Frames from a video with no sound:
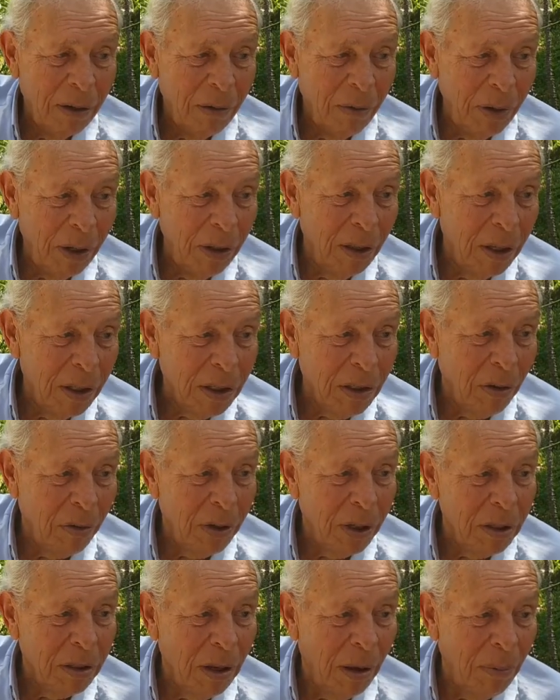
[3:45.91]
read
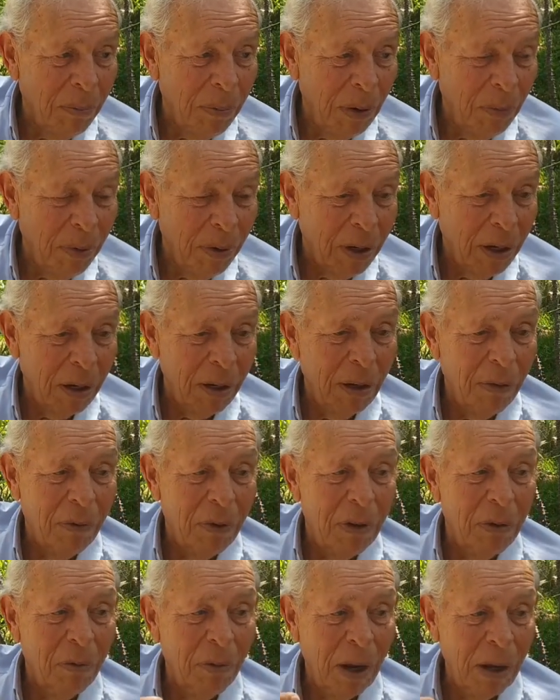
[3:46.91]
history, some people can
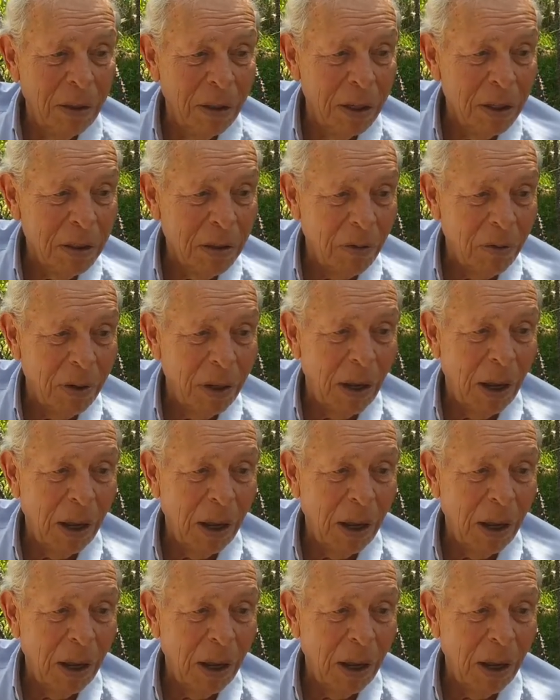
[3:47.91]
even write history.